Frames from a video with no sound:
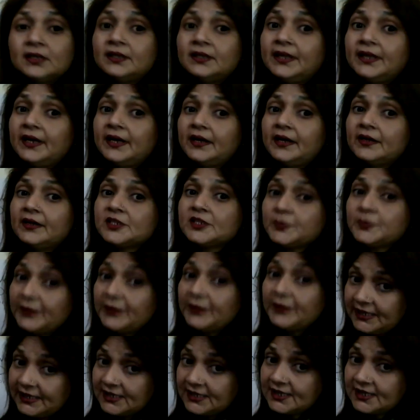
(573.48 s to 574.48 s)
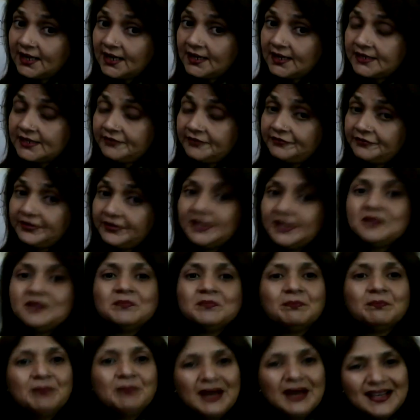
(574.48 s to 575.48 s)
Their spellings are
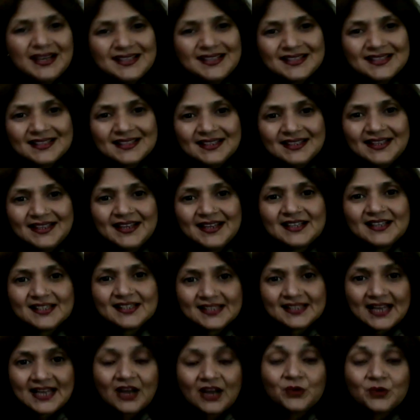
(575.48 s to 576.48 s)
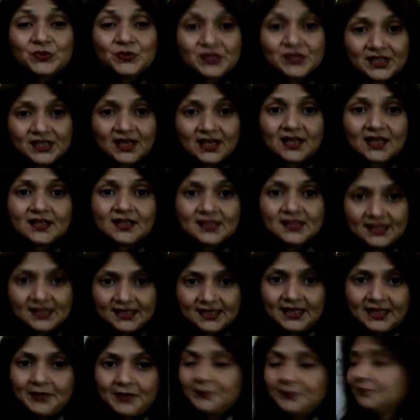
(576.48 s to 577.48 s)
different, but their sounds are the
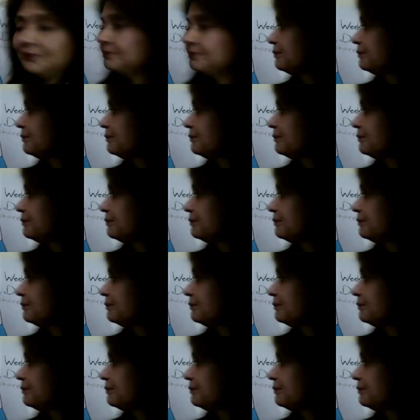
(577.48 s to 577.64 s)
same.